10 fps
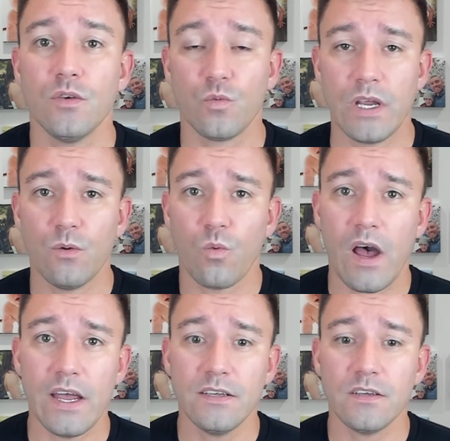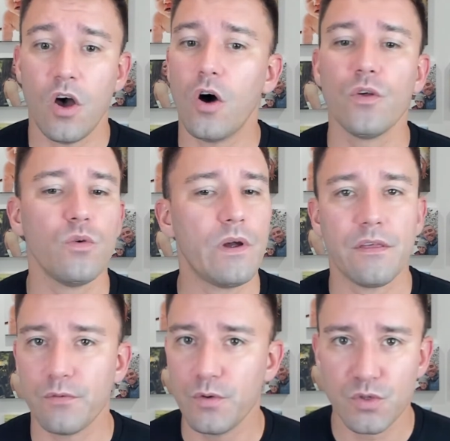rewind all the way
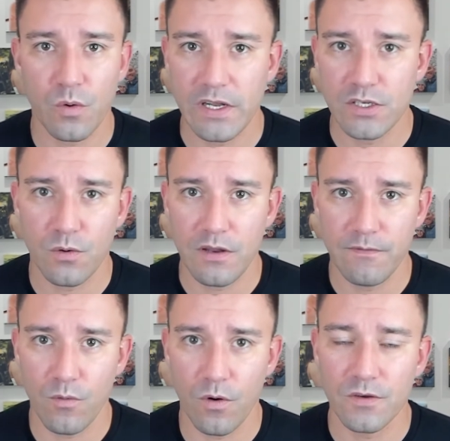through 2024.